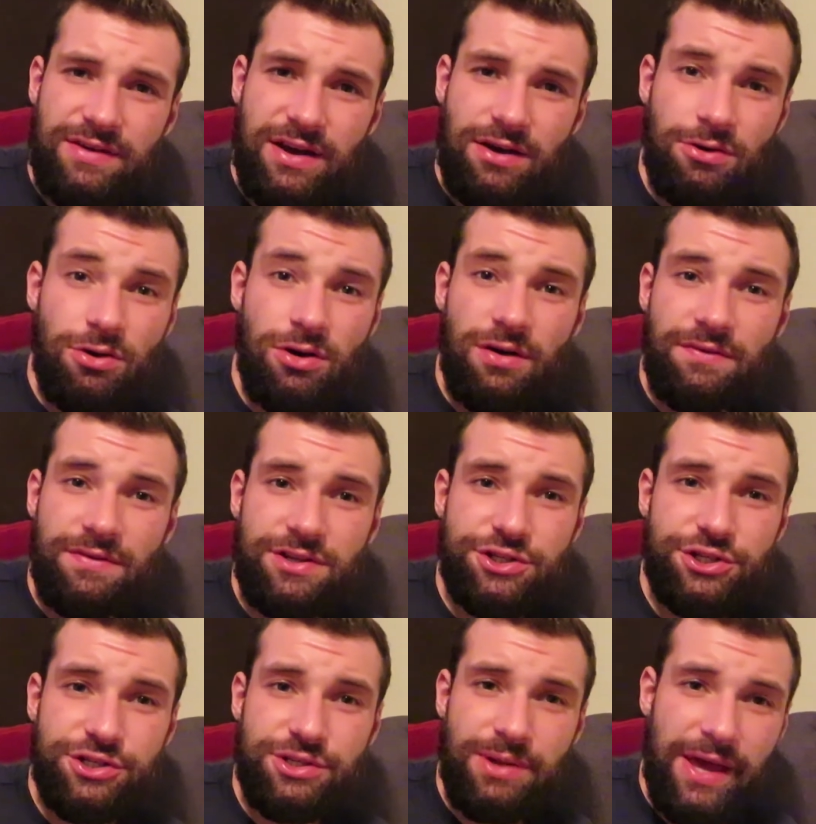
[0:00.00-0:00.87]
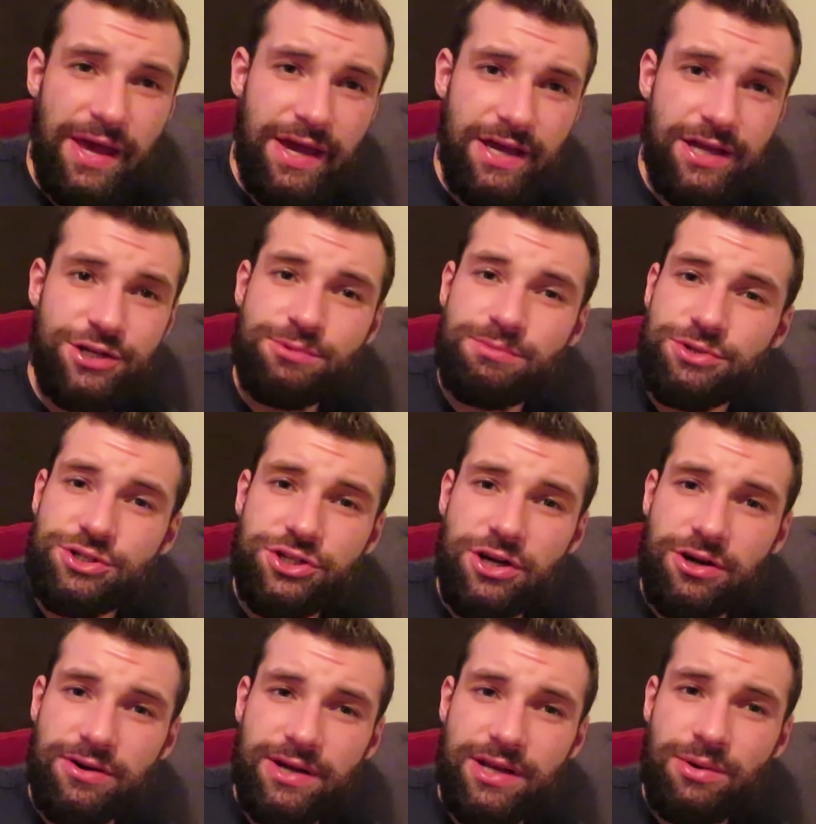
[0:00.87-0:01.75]
I don't know if it's just age,
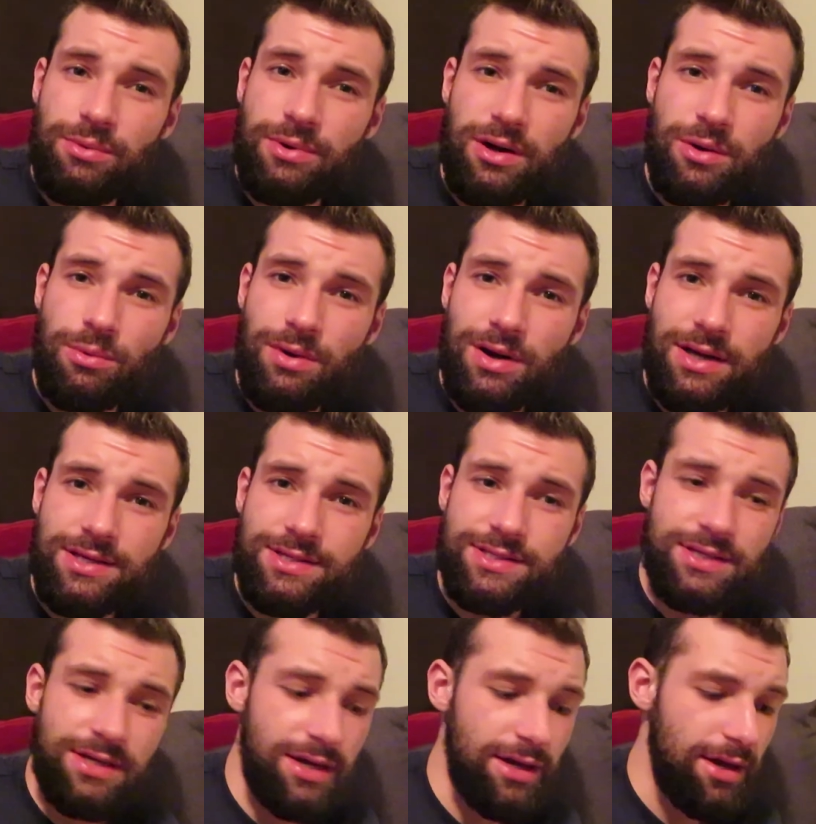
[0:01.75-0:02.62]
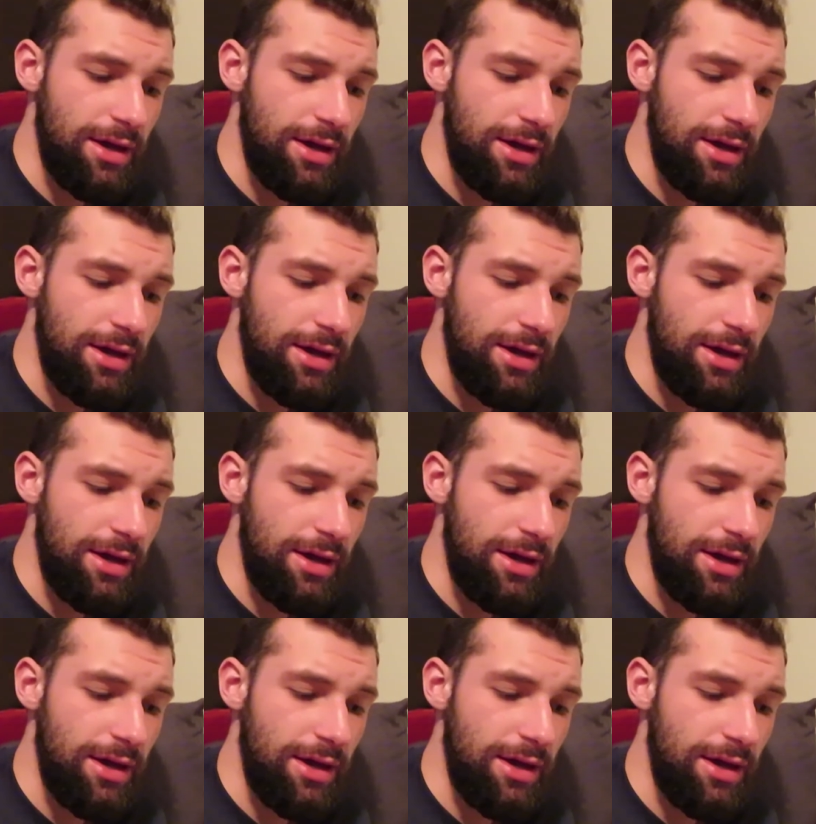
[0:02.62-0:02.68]
maturity, what it was.